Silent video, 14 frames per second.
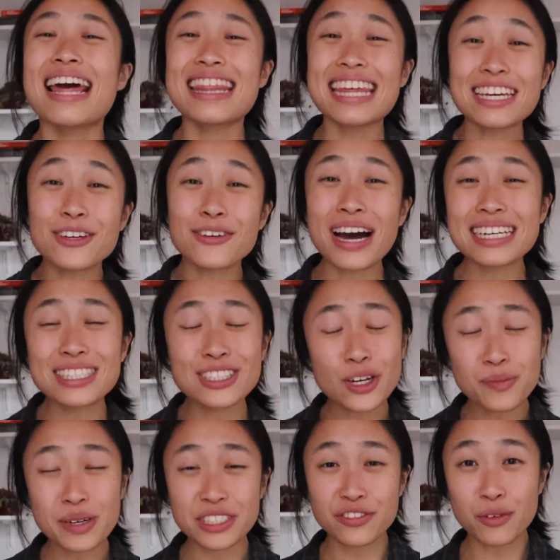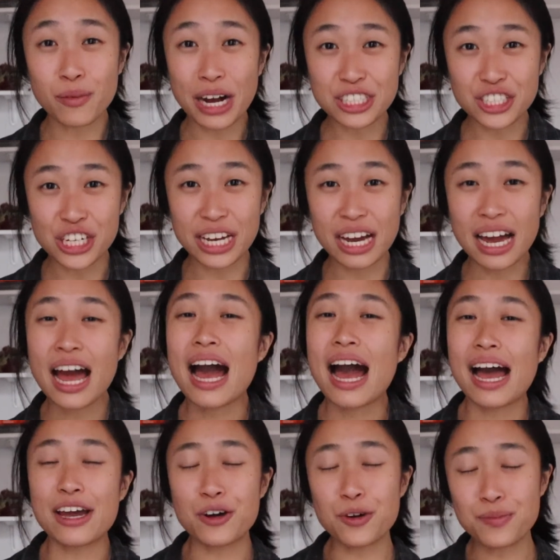Thank you guys so much for watching.
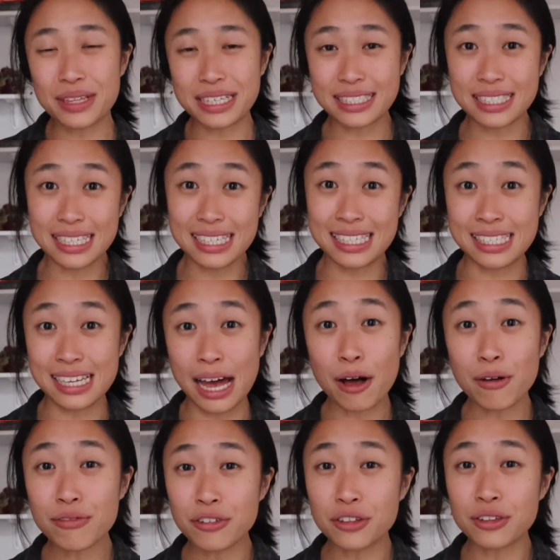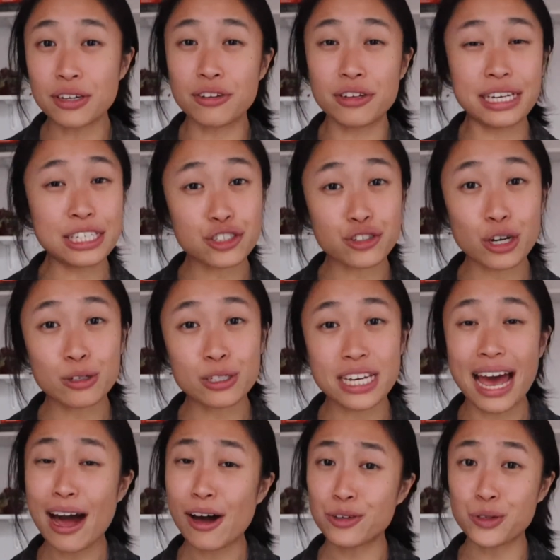I hope this is a helpful little intro to
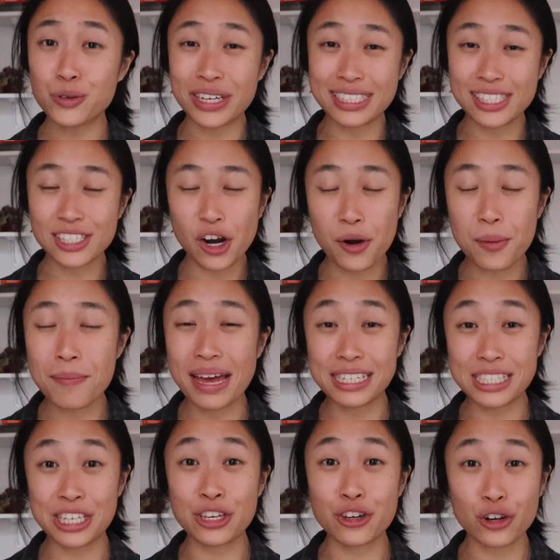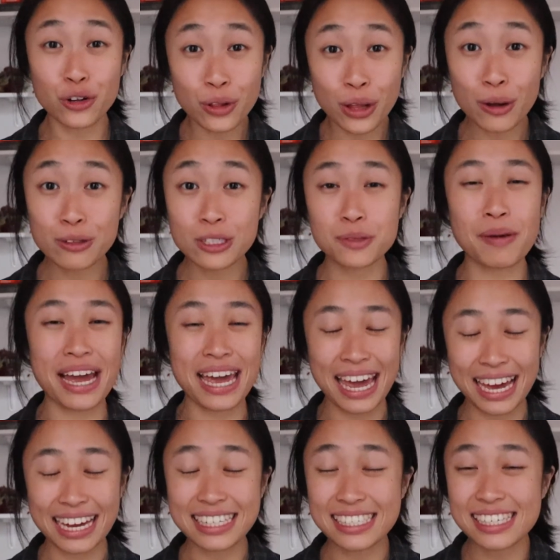how you can start mending your clothes by
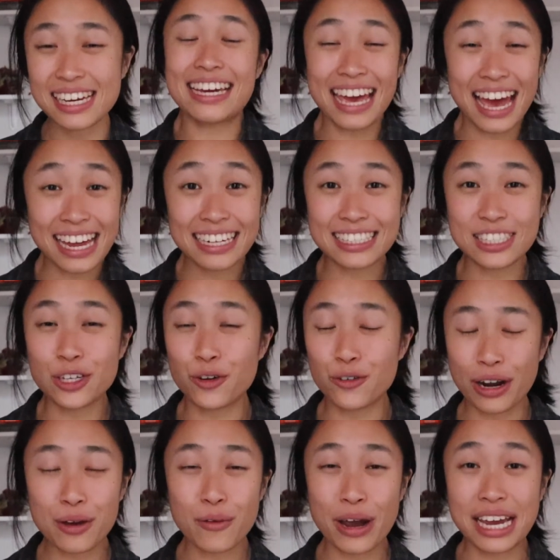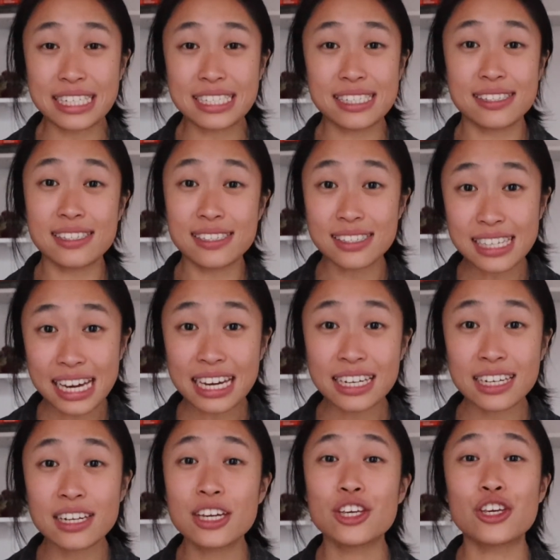hand. Again, it's a great way to
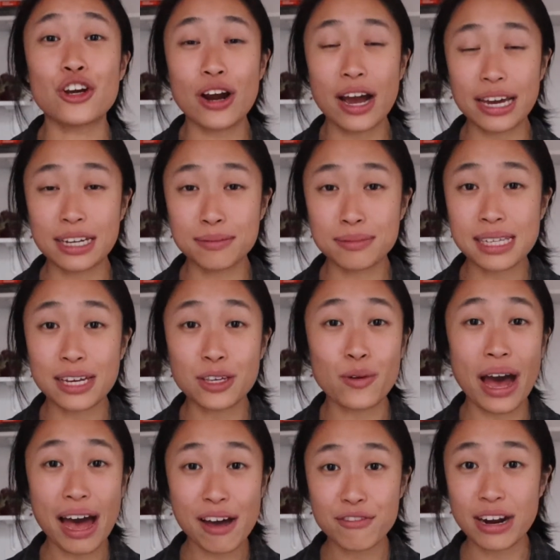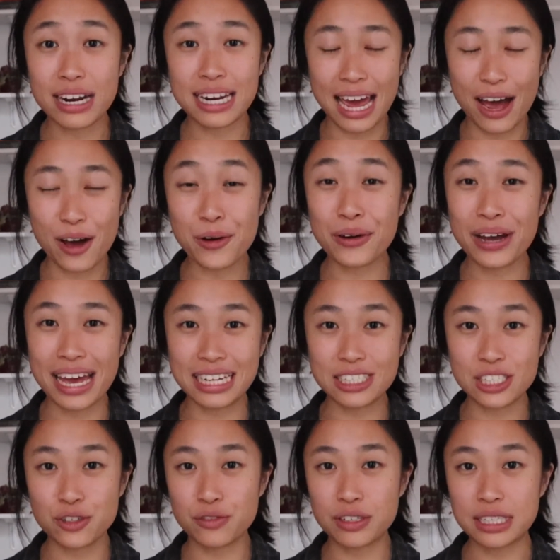sustain your items that you have right now and
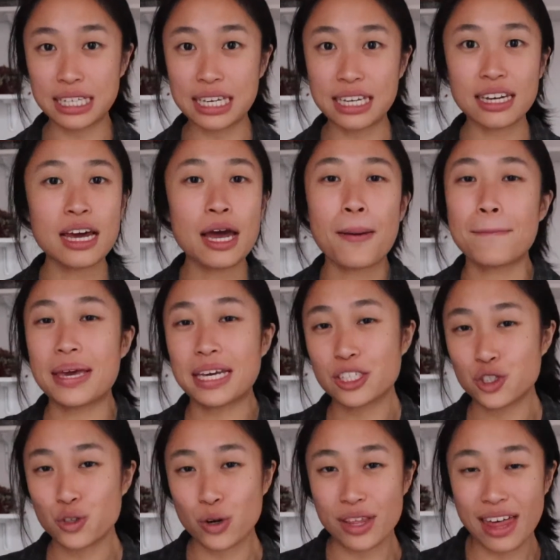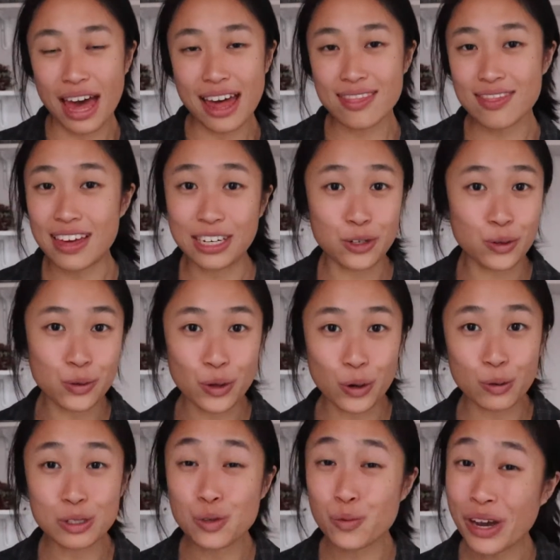to really make sure that they don't
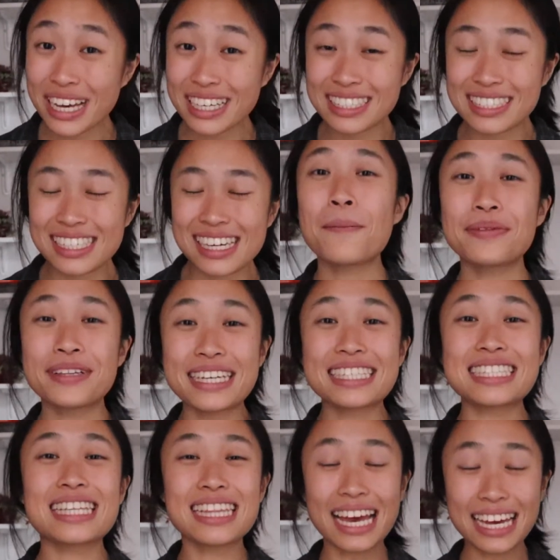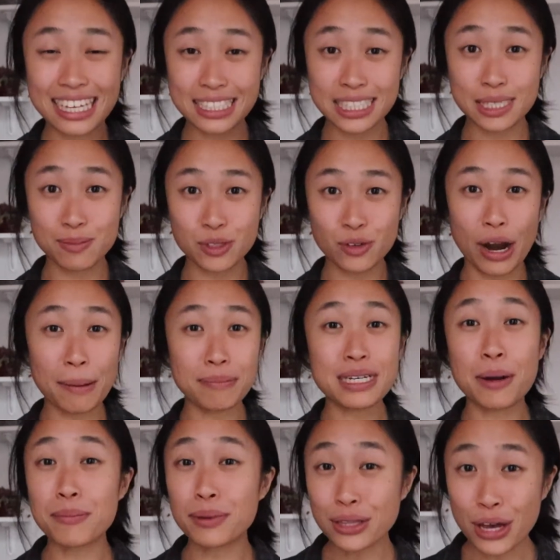go to waste. Please like and subscribe
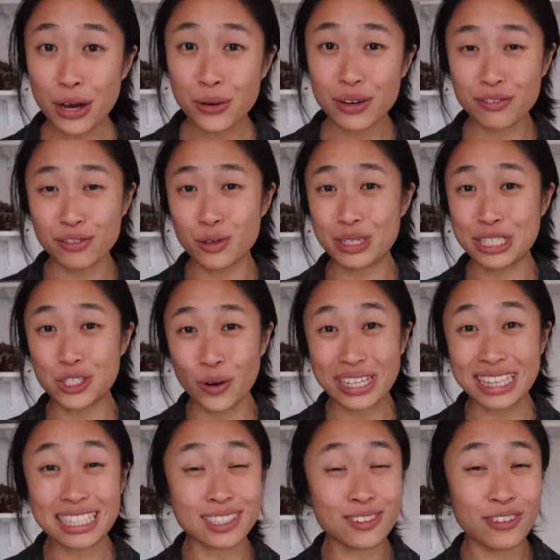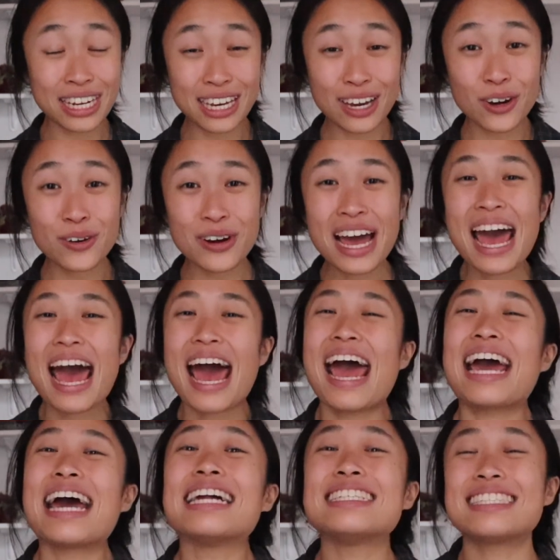down below if you enjoyed this video,
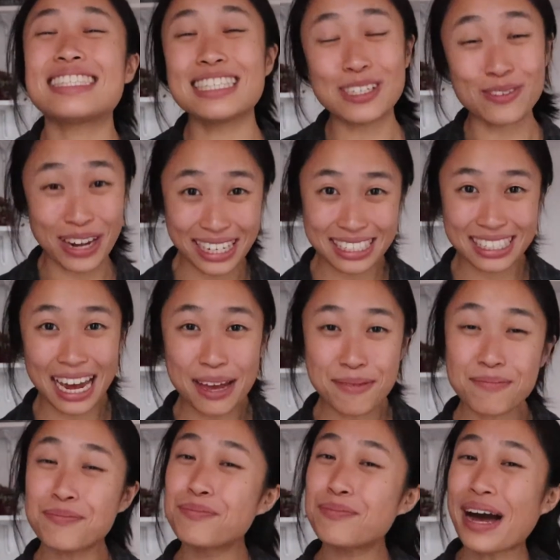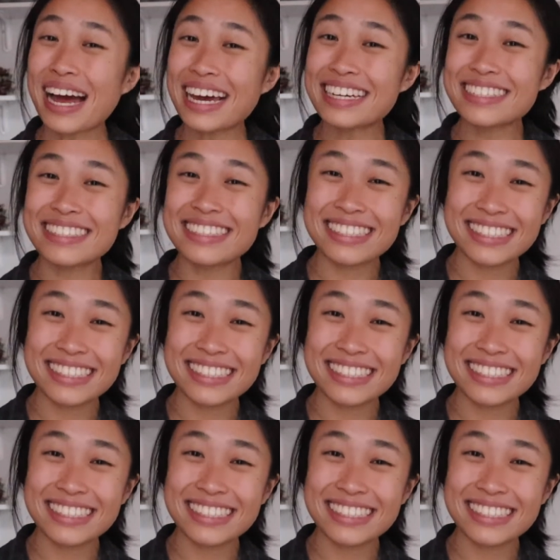and see you next time. Bye!